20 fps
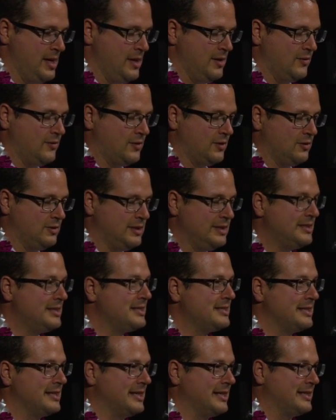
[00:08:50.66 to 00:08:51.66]
So this
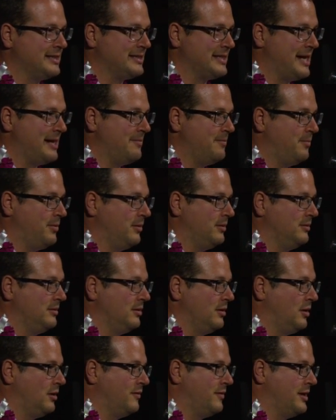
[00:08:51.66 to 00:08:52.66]
is an
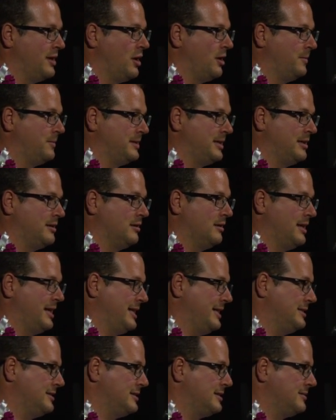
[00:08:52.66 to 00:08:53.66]
example of an optical
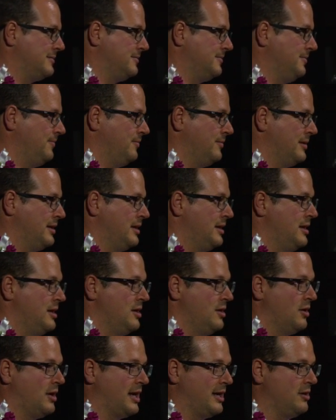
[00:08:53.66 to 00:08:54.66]
lens.
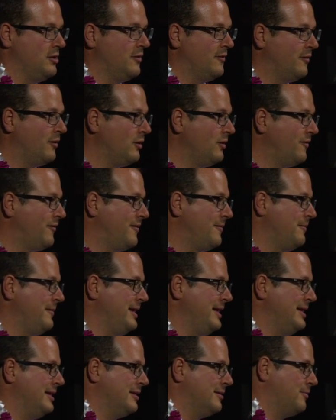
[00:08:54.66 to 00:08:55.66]
Okay, you're all
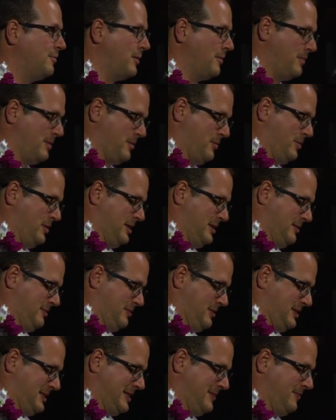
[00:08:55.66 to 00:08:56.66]
familiar probably
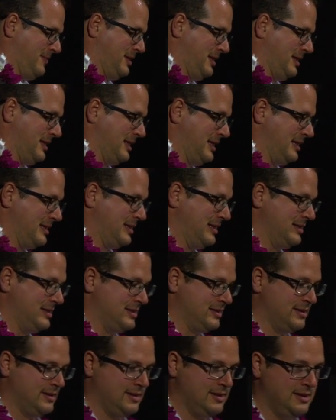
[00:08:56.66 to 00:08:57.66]
with something like
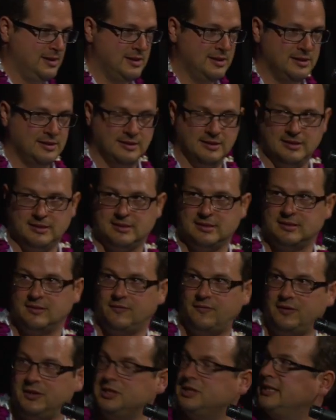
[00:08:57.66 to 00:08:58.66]
this. This is a
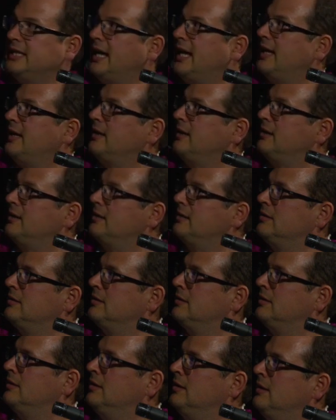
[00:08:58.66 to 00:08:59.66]
fish tank,
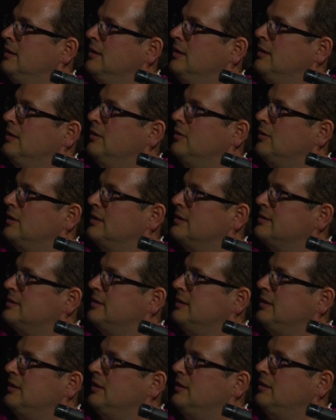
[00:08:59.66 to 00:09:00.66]
you can
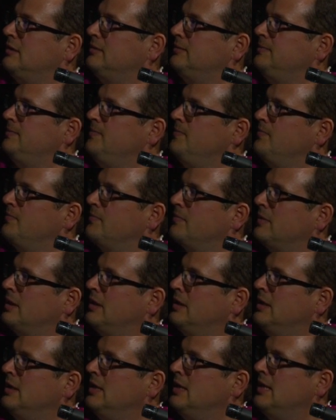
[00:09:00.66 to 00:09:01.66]
see here.
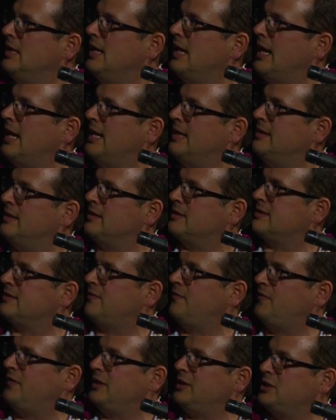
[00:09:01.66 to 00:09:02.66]
And there's a
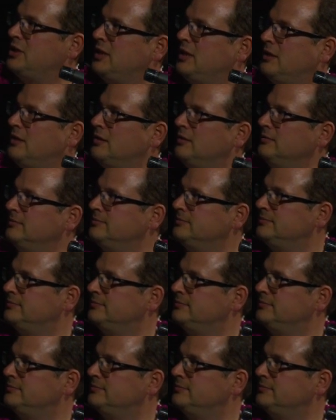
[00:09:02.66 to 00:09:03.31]
fish here.